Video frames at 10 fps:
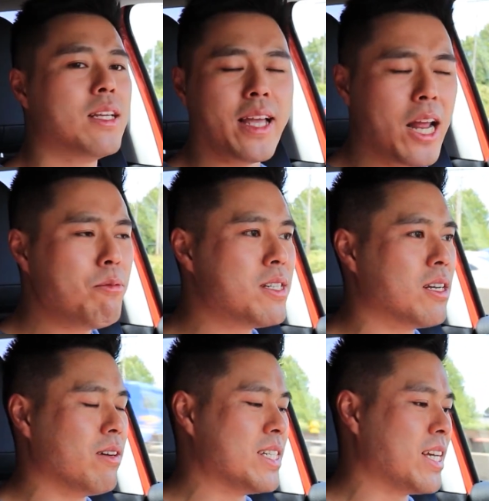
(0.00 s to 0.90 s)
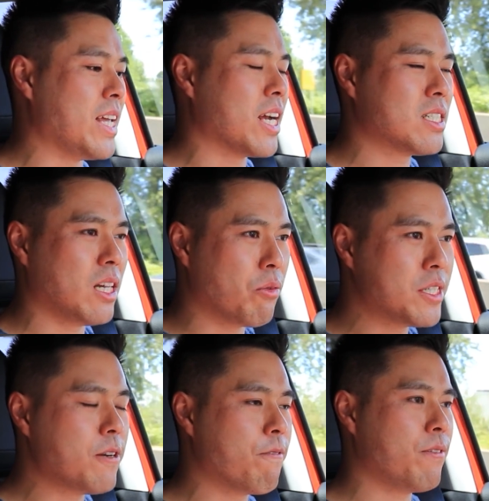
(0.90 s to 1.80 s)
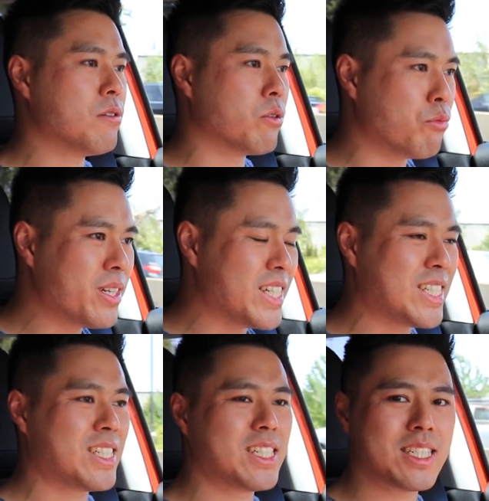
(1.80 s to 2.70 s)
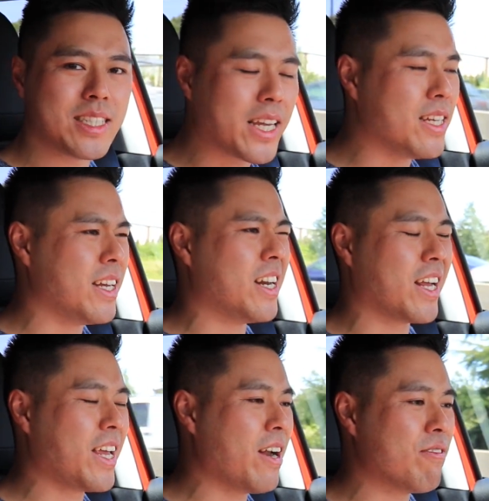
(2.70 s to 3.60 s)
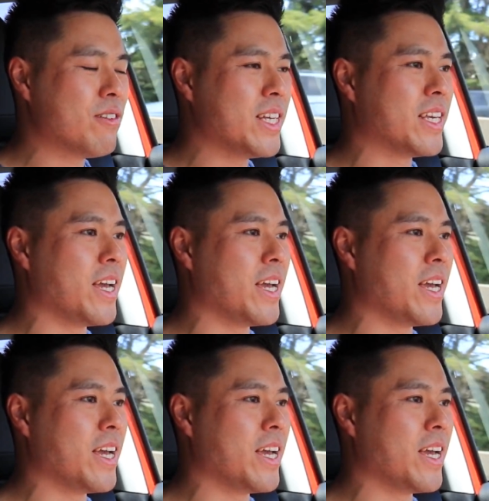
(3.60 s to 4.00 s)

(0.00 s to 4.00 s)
The end result is that the acceleration feels really sticky and I can't really